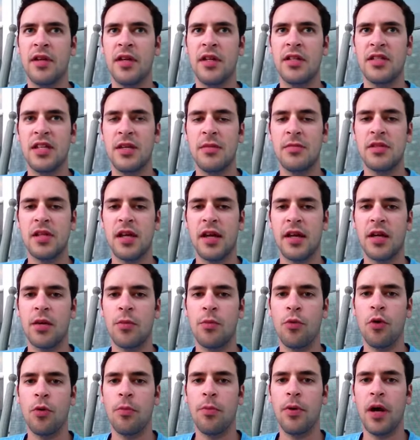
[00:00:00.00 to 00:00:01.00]
seems like a
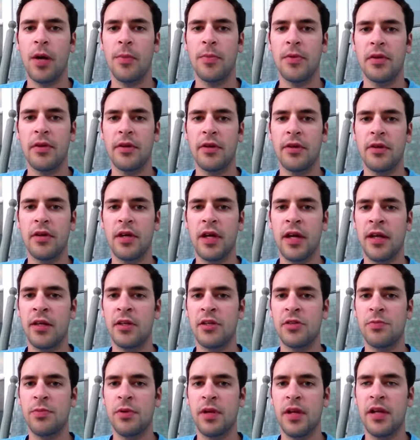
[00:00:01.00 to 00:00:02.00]
more popular
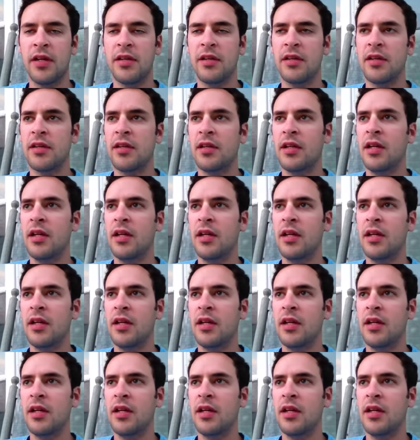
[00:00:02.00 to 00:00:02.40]
English blend.